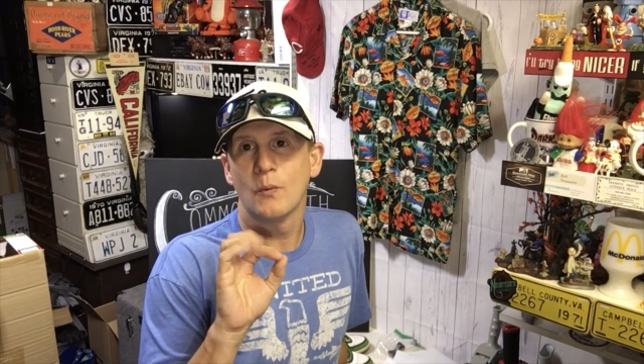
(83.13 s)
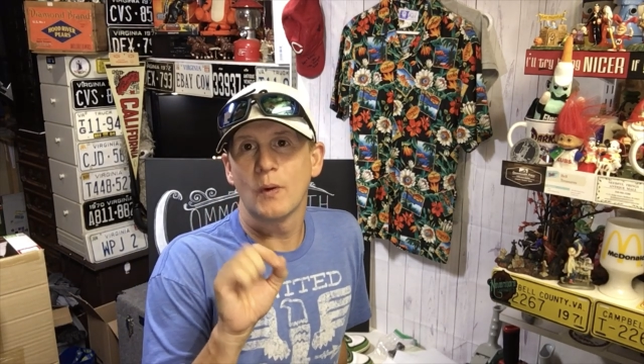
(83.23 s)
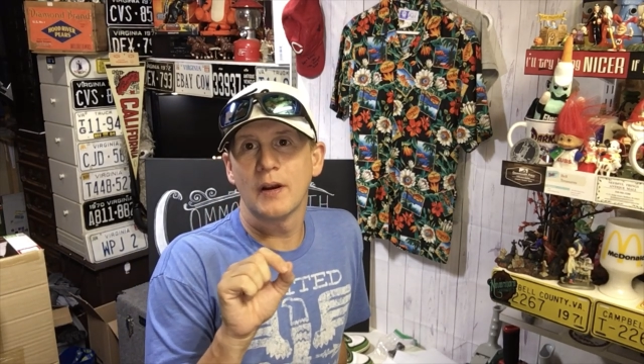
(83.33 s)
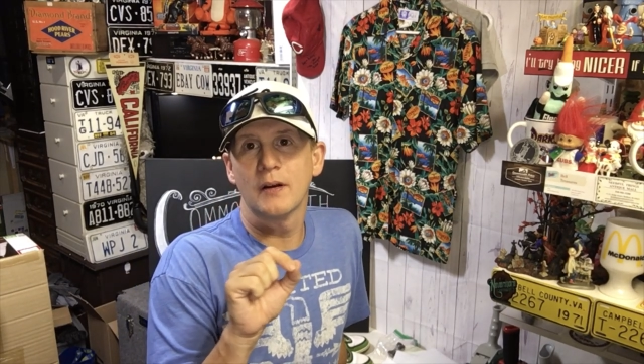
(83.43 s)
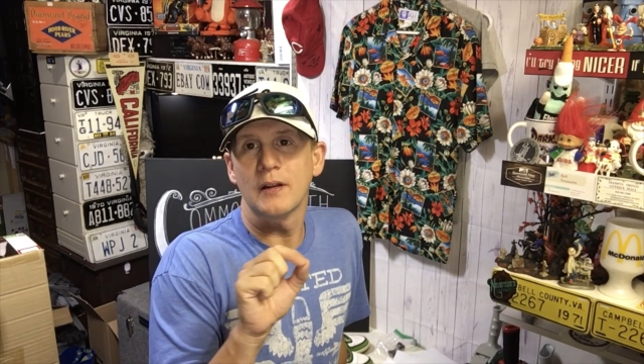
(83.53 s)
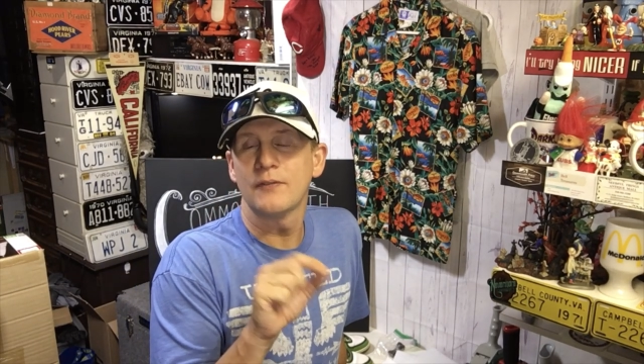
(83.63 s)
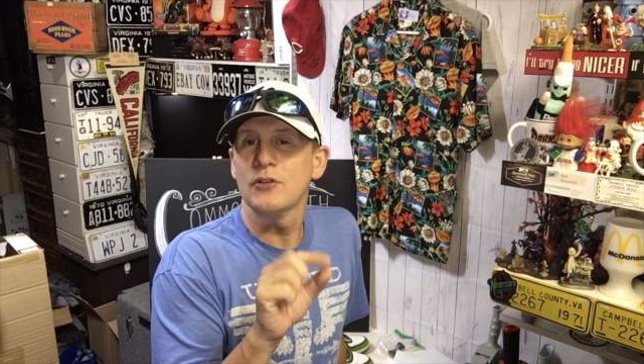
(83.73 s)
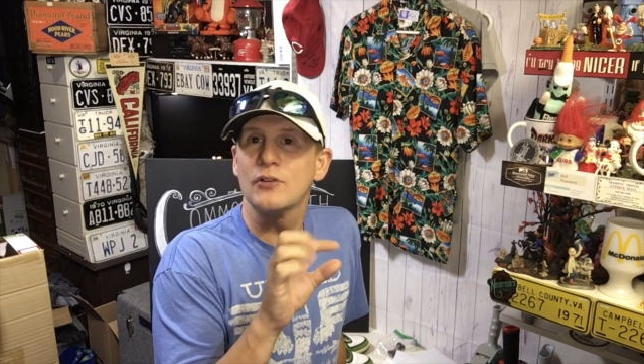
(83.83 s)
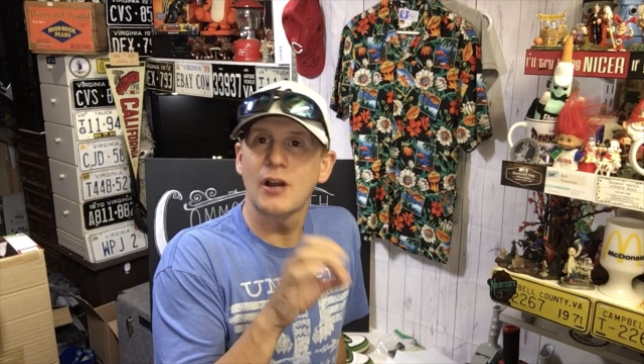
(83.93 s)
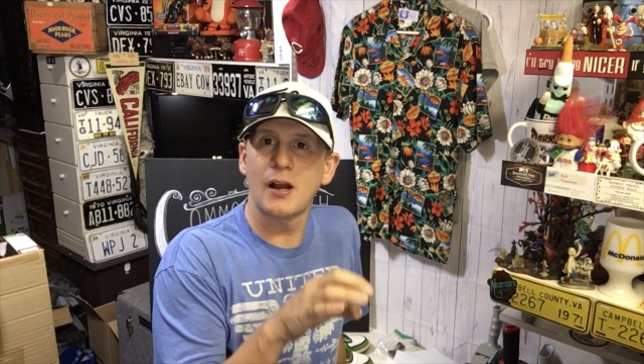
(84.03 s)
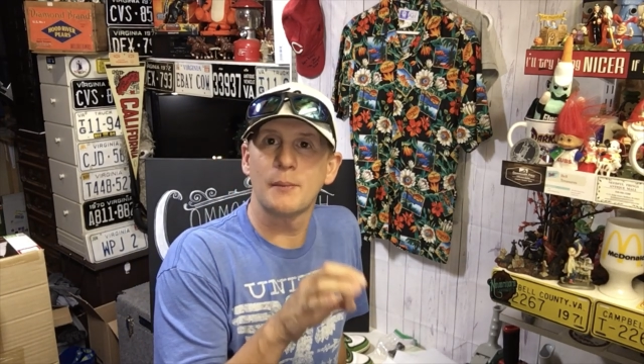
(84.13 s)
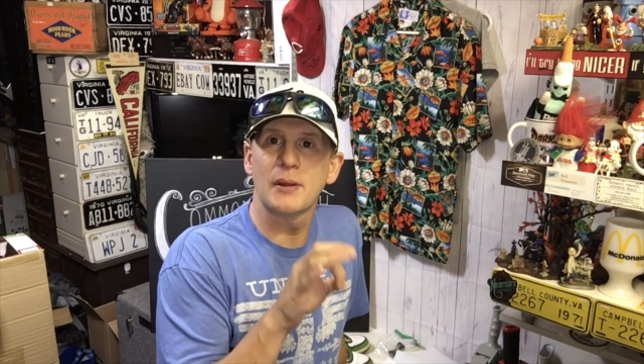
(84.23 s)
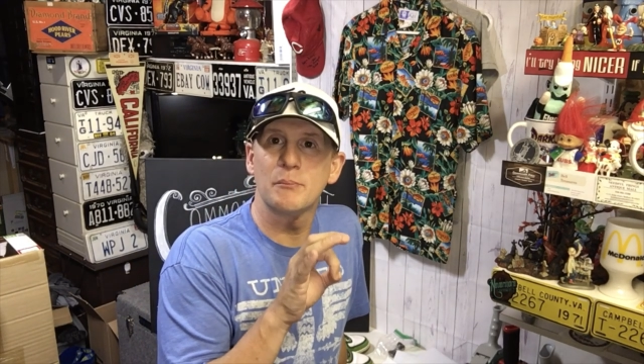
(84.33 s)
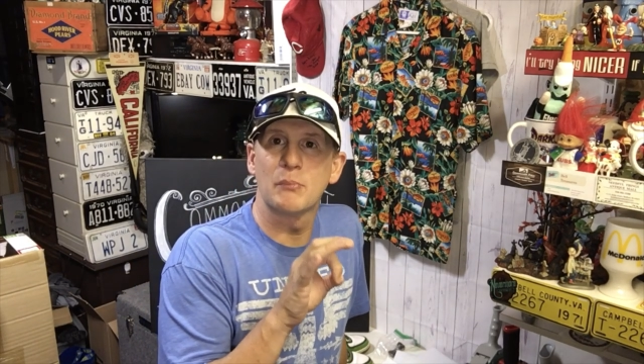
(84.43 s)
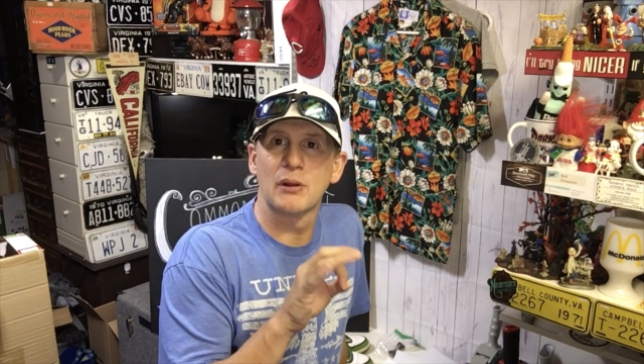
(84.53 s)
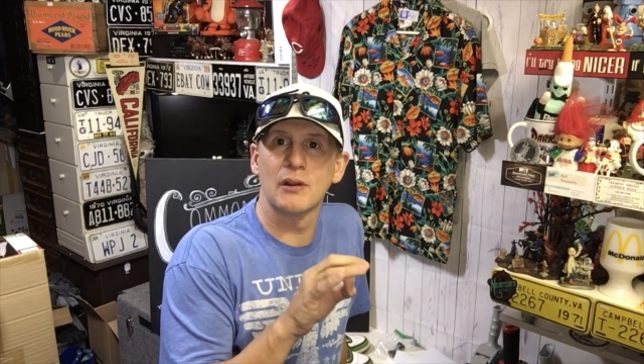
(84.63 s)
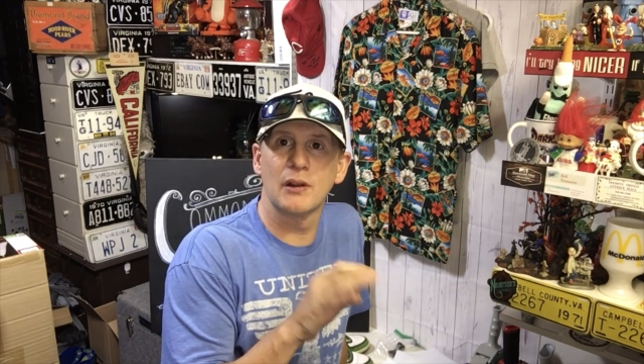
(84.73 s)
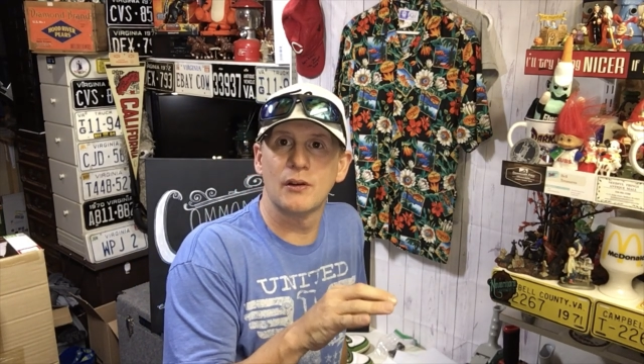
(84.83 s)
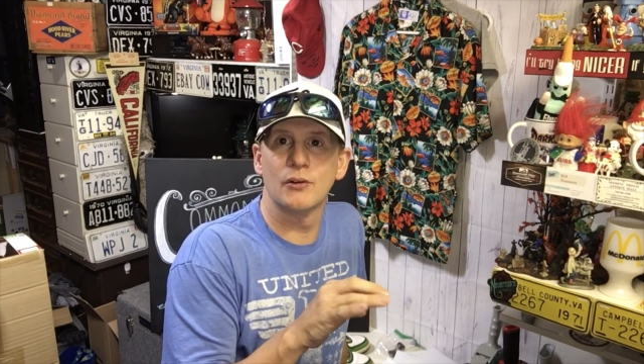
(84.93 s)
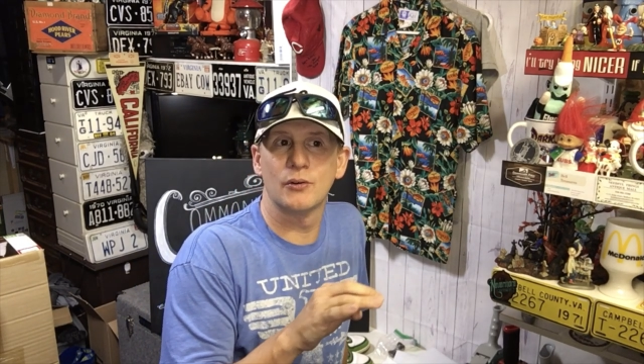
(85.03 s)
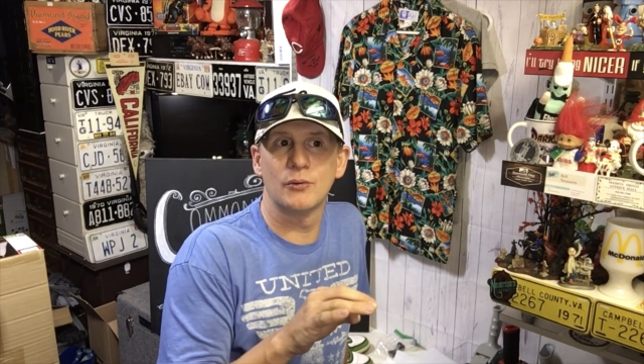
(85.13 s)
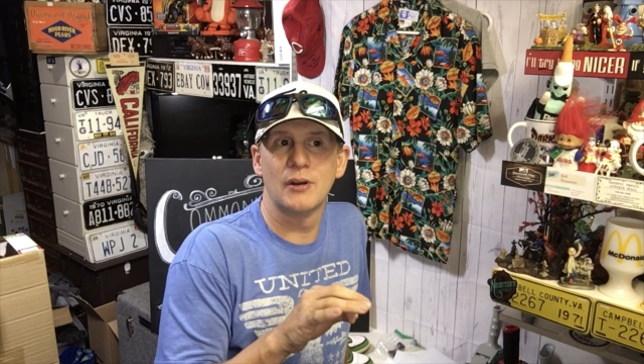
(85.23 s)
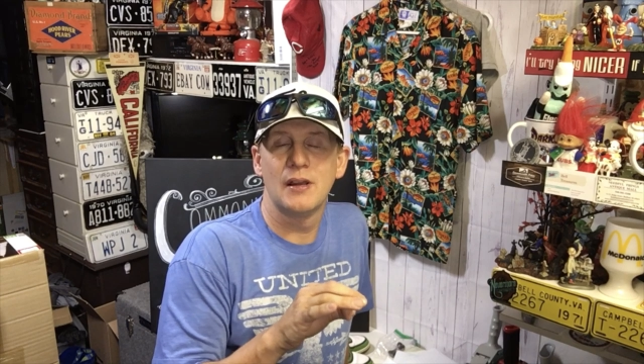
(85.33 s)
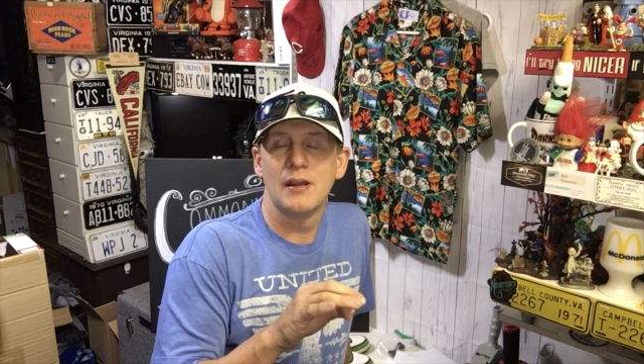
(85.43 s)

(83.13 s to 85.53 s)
where if you comment below